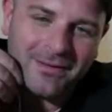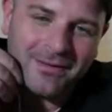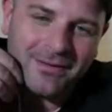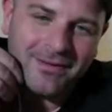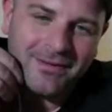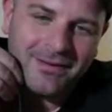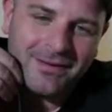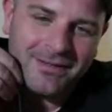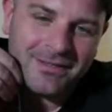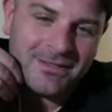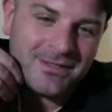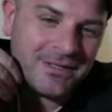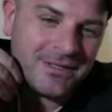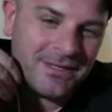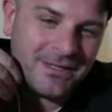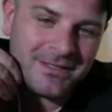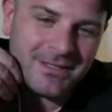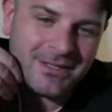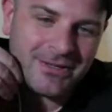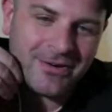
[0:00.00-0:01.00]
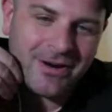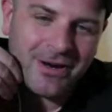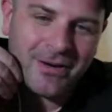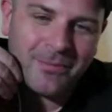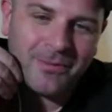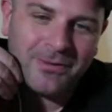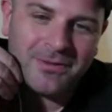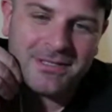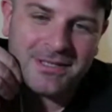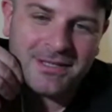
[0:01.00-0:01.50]
It's
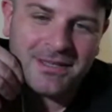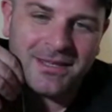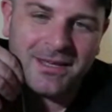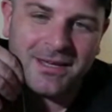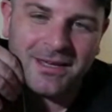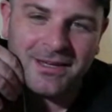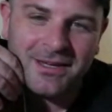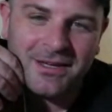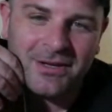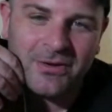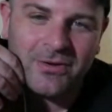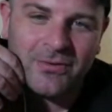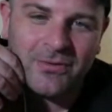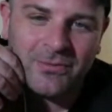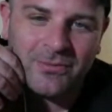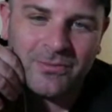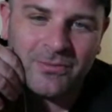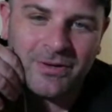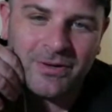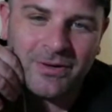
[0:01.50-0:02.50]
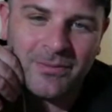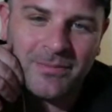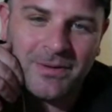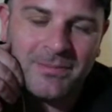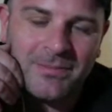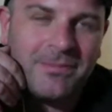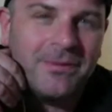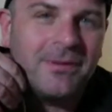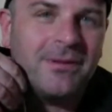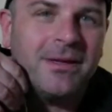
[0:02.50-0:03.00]
incredible to think, you know, we've got
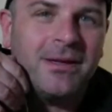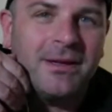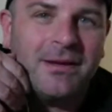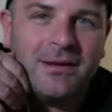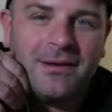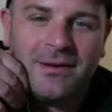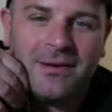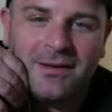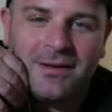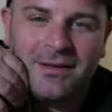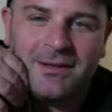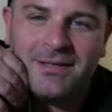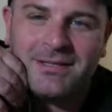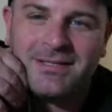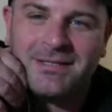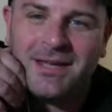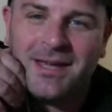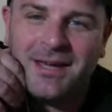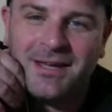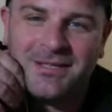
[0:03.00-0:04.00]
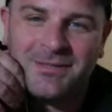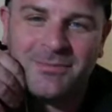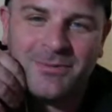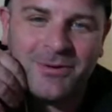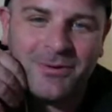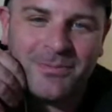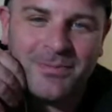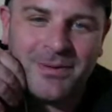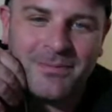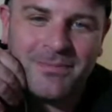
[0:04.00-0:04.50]
people in the States, we've
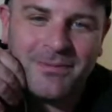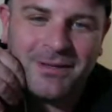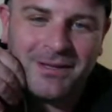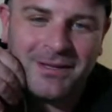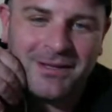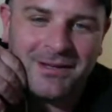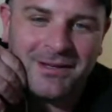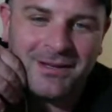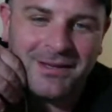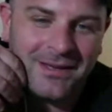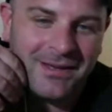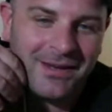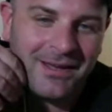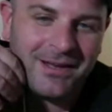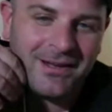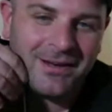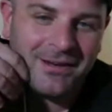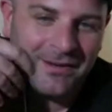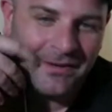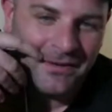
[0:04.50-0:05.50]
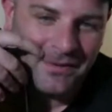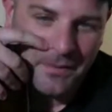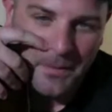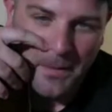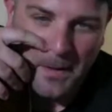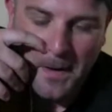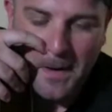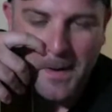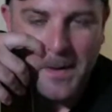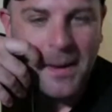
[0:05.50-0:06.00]
got people in England, and
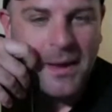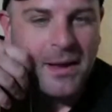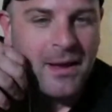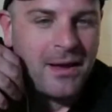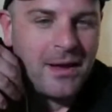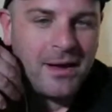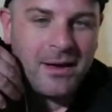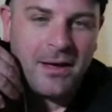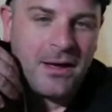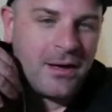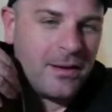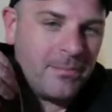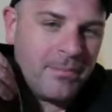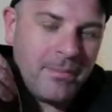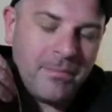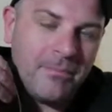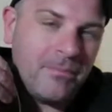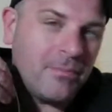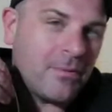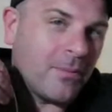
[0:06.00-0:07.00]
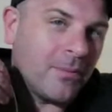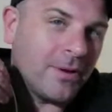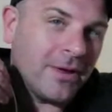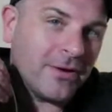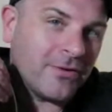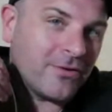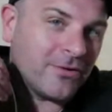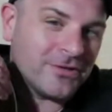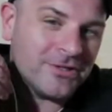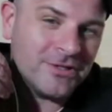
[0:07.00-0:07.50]
probably
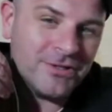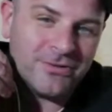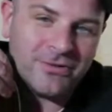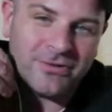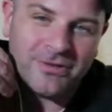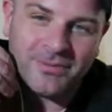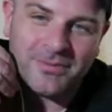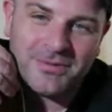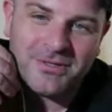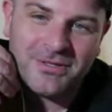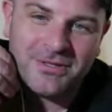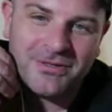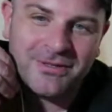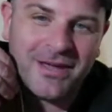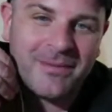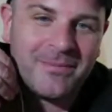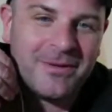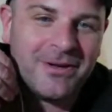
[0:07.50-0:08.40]
across Europe too. Let me know